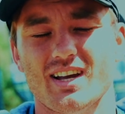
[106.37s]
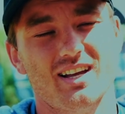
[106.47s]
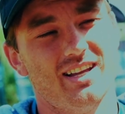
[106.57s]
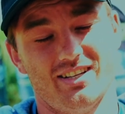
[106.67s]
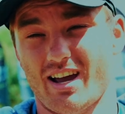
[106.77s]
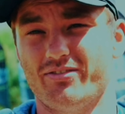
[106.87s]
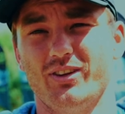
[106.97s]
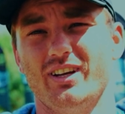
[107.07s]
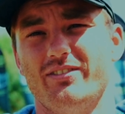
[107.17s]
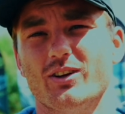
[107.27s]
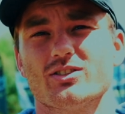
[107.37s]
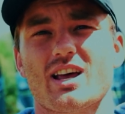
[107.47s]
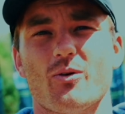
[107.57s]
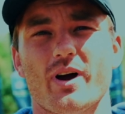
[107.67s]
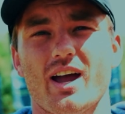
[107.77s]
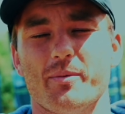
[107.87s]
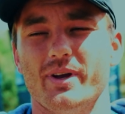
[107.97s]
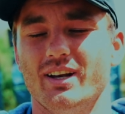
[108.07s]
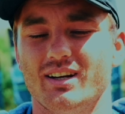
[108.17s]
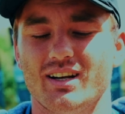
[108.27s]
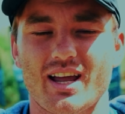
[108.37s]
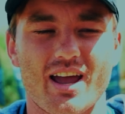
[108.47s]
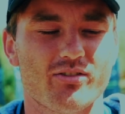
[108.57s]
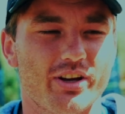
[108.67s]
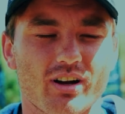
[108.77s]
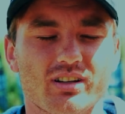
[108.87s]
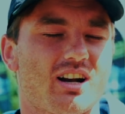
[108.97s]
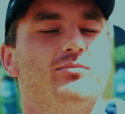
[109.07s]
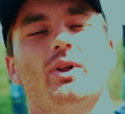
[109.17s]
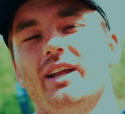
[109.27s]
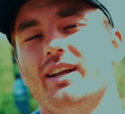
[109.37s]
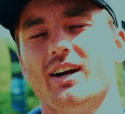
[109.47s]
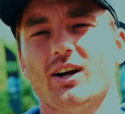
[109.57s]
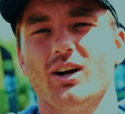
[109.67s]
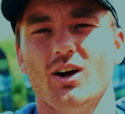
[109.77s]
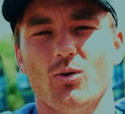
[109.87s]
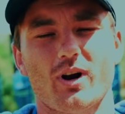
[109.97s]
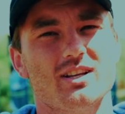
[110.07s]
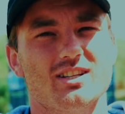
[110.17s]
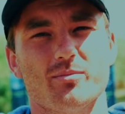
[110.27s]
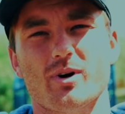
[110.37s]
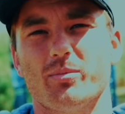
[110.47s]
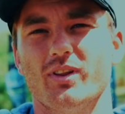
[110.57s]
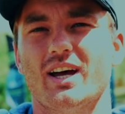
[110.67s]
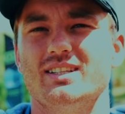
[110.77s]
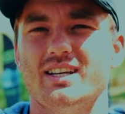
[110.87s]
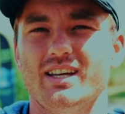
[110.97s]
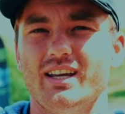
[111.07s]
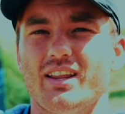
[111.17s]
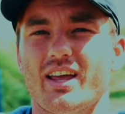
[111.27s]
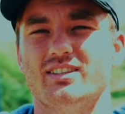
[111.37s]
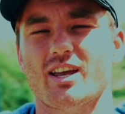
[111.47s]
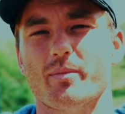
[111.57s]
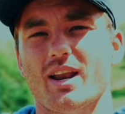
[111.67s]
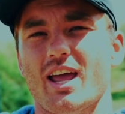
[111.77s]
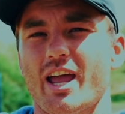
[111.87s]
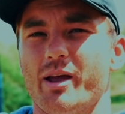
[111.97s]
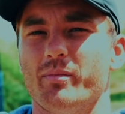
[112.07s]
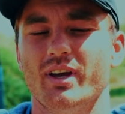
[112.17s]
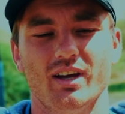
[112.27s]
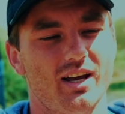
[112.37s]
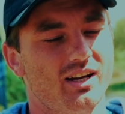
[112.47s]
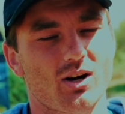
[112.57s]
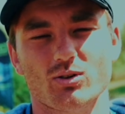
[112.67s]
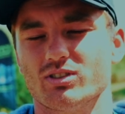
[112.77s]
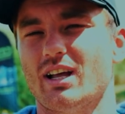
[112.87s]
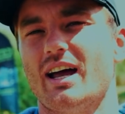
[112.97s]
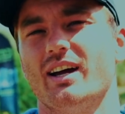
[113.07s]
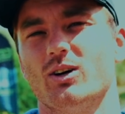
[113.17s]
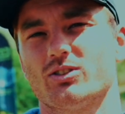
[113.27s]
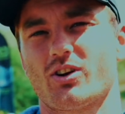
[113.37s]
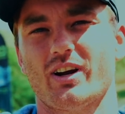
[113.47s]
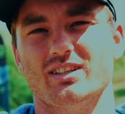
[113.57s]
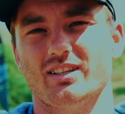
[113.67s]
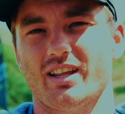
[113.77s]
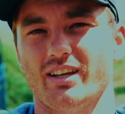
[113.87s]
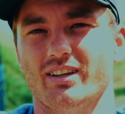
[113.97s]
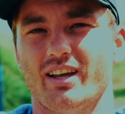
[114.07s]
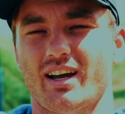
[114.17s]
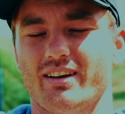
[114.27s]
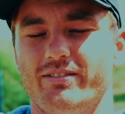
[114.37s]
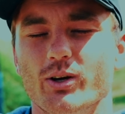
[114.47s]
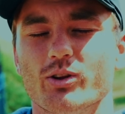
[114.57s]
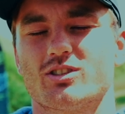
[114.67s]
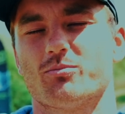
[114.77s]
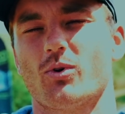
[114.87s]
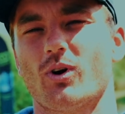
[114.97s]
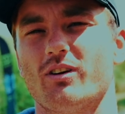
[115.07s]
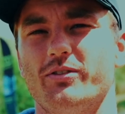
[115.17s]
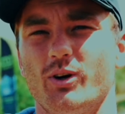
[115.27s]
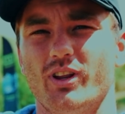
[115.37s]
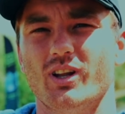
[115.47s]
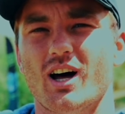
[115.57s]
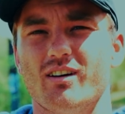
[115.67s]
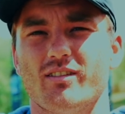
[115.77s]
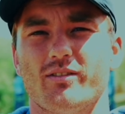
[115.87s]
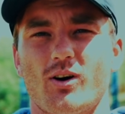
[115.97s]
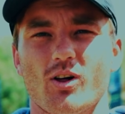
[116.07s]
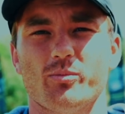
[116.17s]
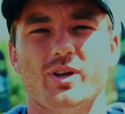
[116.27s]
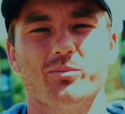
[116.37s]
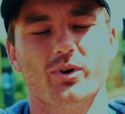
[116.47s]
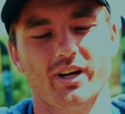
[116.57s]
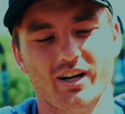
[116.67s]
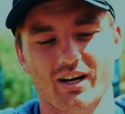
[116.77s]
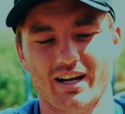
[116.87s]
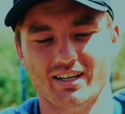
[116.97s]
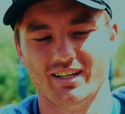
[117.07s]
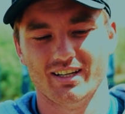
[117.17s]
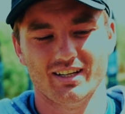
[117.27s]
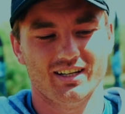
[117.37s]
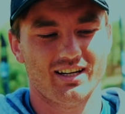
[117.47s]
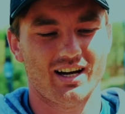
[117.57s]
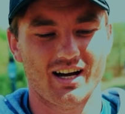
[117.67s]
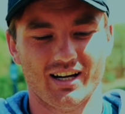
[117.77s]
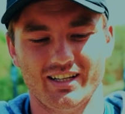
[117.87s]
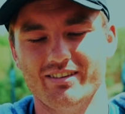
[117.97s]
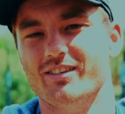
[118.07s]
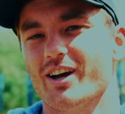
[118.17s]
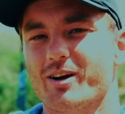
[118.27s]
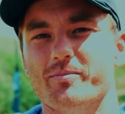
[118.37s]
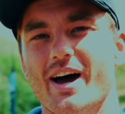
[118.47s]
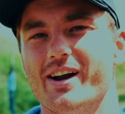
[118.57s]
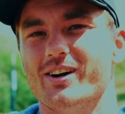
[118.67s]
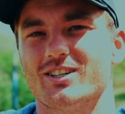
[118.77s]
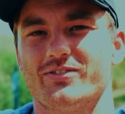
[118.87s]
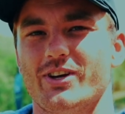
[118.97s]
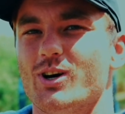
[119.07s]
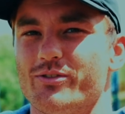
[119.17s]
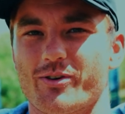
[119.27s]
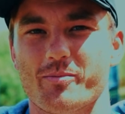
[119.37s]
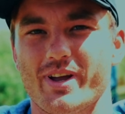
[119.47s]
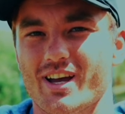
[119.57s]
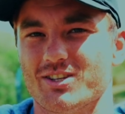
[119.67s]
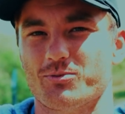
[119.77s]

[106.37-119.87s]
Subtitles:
It definitely feels that way. I mean, every year that I've played here, when I step up on that tee and they say my name, it goes crazy. I feel the support. I feel the love of all the people here, and even the competitors feel it for me as